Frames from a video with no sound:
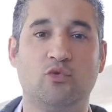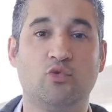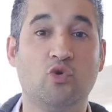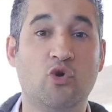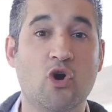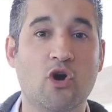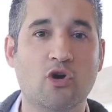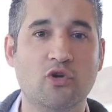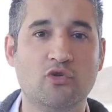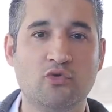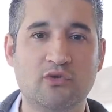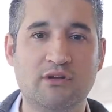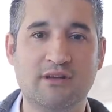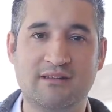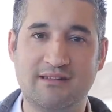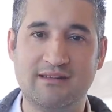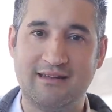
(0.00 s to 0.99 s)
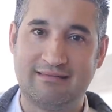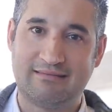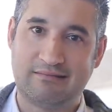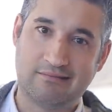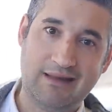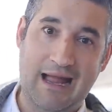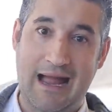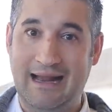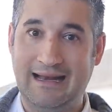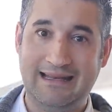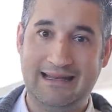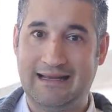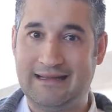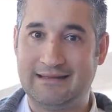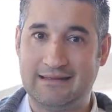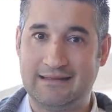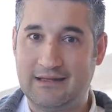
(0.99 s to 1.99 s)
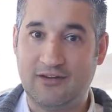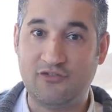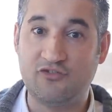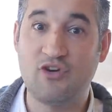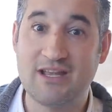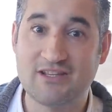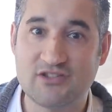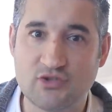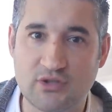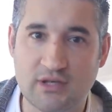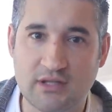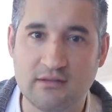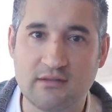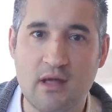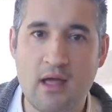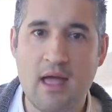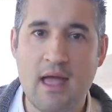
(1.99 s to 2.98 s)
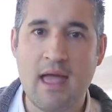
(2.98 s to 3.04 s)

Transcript: to go to this Italian restaurant